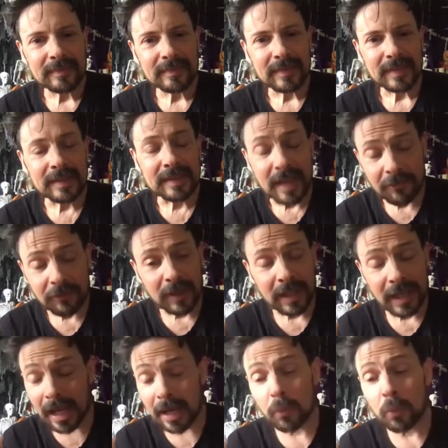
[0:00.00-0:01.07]
Definitely,
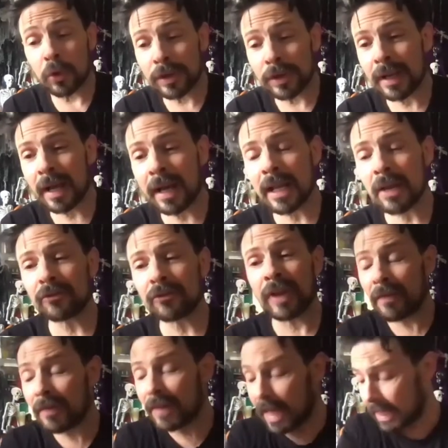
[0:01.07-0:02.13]
I would not have
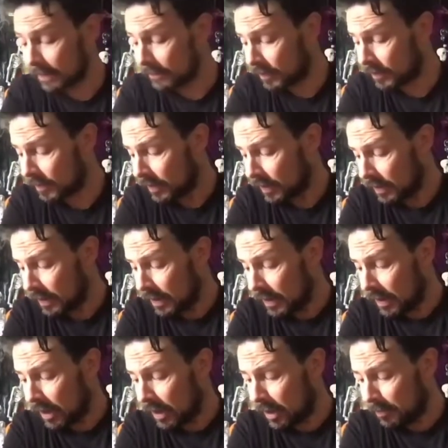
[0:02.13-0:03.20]
done that
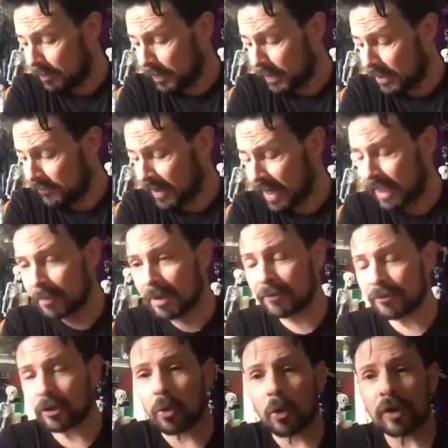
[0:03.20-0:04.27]
if it hadn't been for
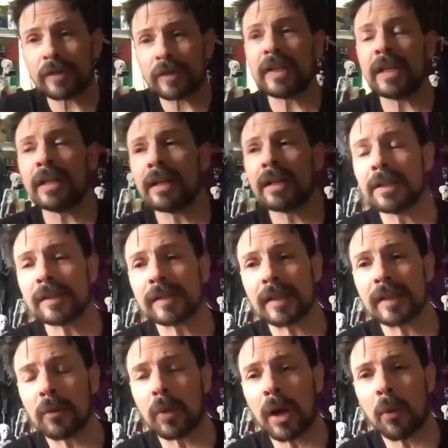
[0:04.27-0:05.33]
quarantine.
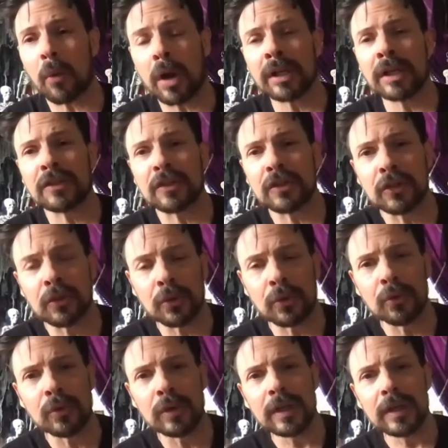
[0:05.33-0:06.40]
I wanted to
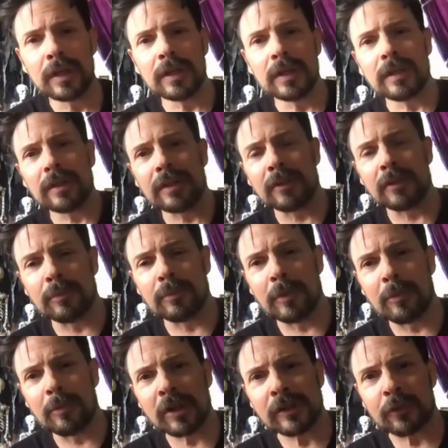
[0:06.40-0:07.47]
do the
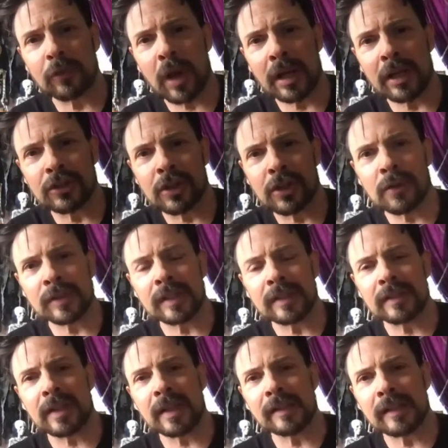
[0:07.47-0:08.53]
Mars Variety Show as
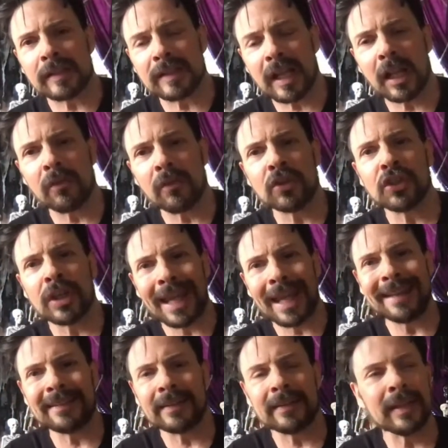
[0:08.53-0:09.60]
a television
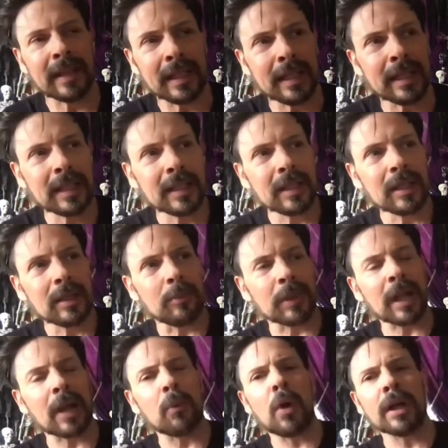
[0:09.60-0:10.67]
entity, but
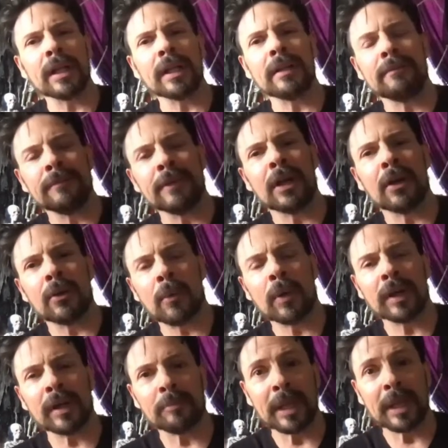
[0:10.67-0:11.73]
I wanted
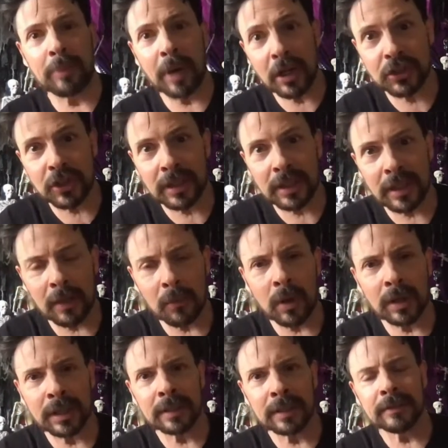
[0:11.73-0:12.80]
a big budget, and I
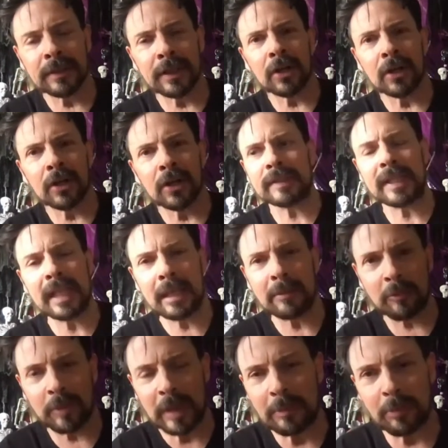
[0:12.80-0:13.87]
wanted a team of
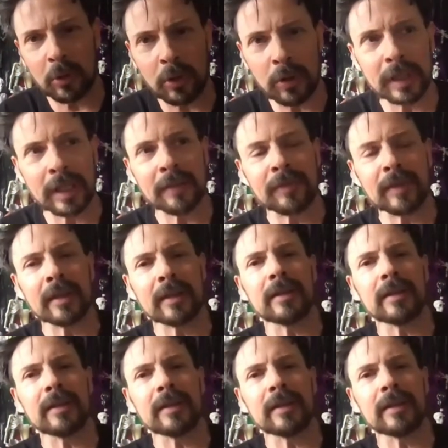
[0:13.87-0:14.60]
people, and I think